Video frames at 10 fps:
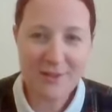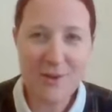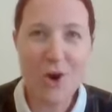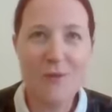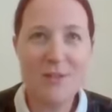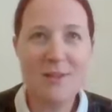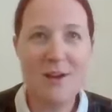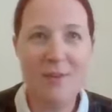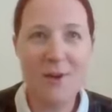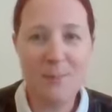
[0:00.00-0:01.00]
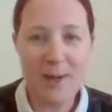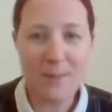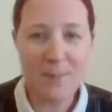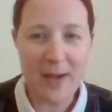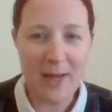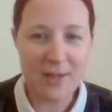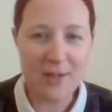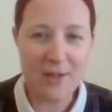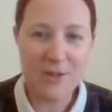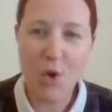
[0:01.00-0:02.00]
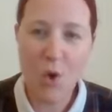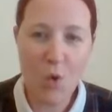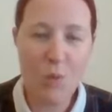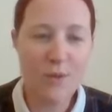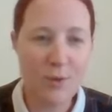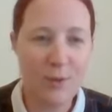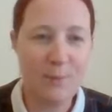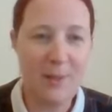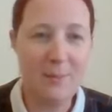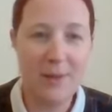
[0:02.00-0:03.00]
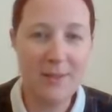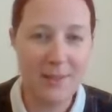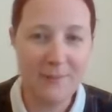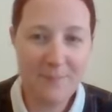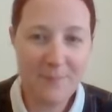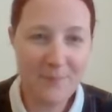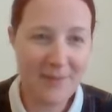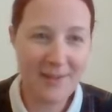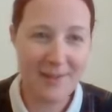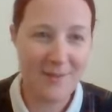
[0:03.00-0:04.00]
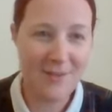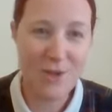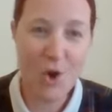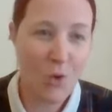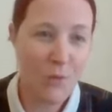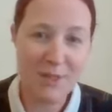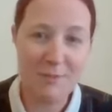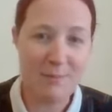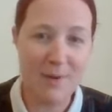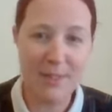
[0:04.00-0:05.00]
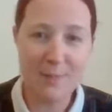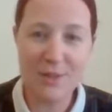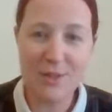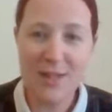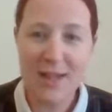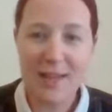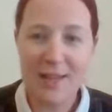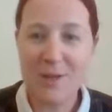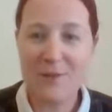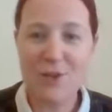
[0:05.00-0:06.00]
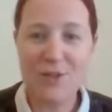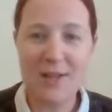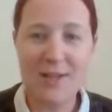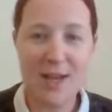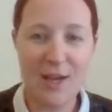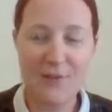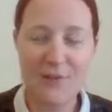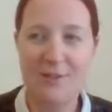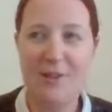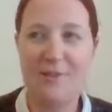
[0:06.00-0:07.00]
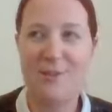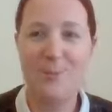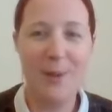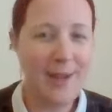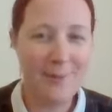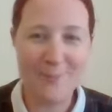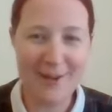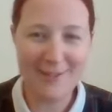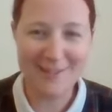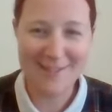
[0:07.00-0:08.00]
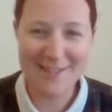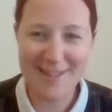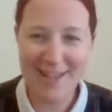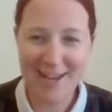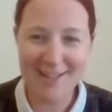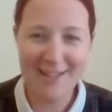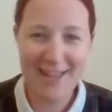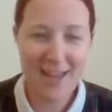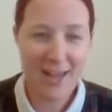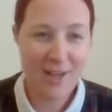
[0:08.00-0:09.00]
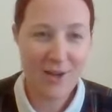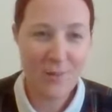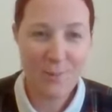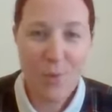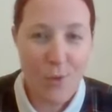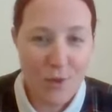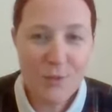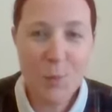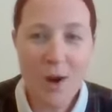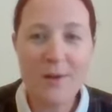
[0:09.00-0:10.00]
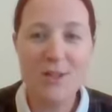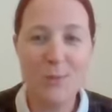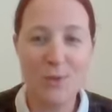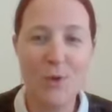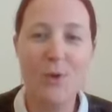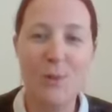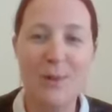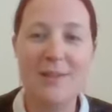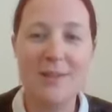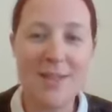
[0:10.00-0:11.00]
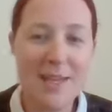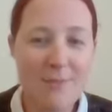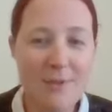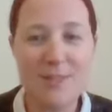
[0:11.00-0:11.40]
obviously the other big barrier is always going to be money. And it's always going to be money, because if you didn't have to pay bills, then most worries would go away. And they say money